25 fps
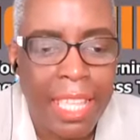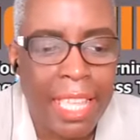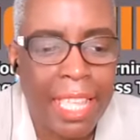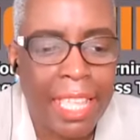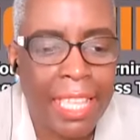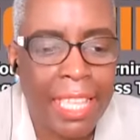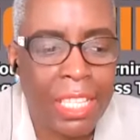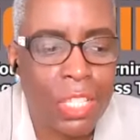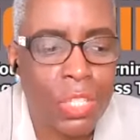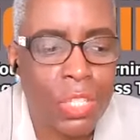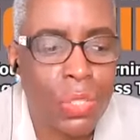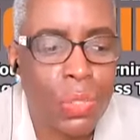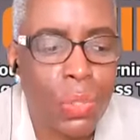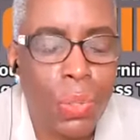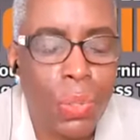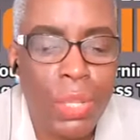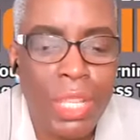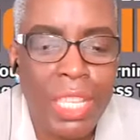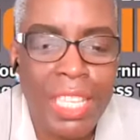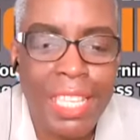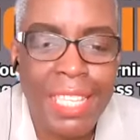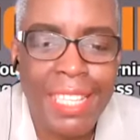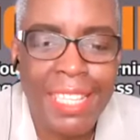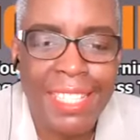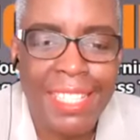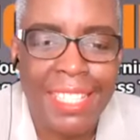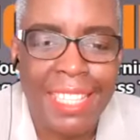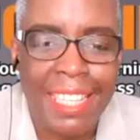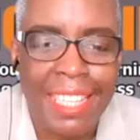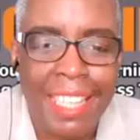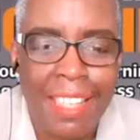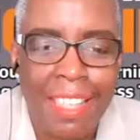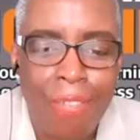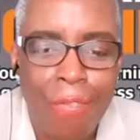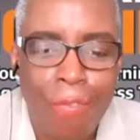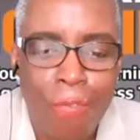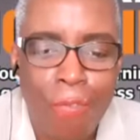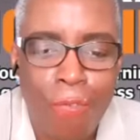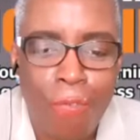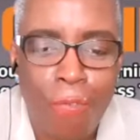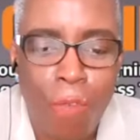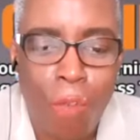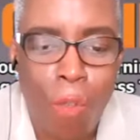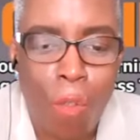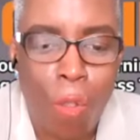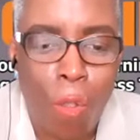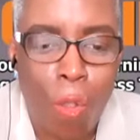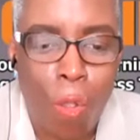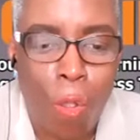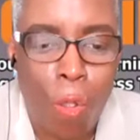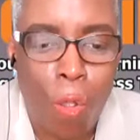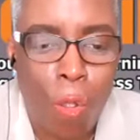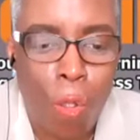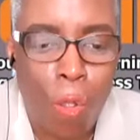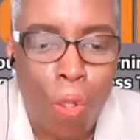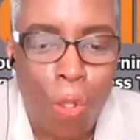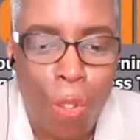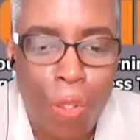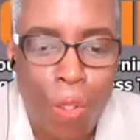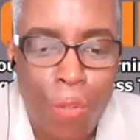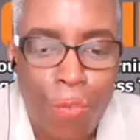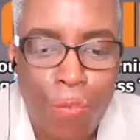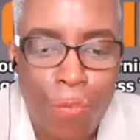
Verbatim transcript: It's so easy for,